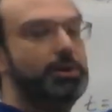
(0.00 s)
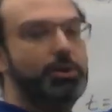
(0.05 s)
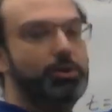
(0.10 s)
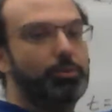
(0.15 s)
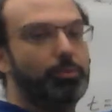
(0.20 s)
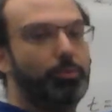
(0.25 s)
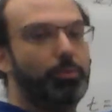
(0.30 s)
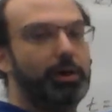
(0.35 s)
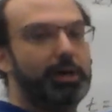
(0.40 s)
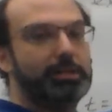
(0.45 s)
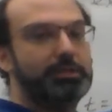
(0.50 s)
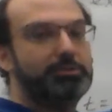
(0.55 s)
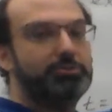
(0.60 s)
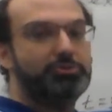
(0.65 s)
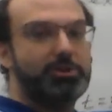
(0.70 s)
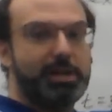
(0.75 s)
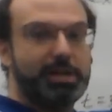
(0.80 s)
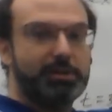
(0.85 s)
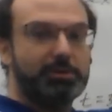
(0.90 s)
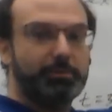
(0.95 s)
what
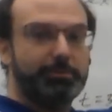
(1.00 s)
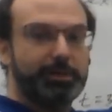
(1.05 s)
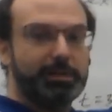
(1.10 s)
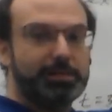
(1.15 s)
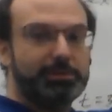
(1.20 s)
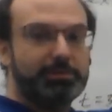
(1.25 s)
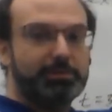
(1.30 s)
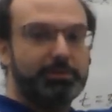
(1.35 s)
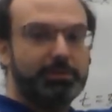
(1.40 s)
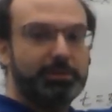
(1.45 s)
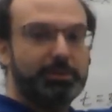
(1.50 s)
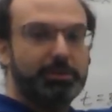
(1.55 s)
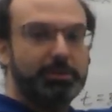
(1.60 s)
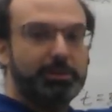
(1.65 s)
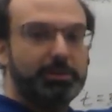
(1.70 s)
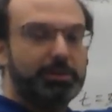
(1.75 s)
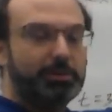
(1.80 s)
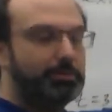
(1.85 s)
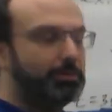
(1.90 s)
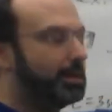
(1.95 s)
triangle means,
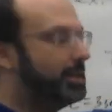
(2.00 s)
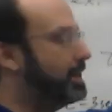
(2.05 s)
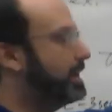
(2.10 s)
right?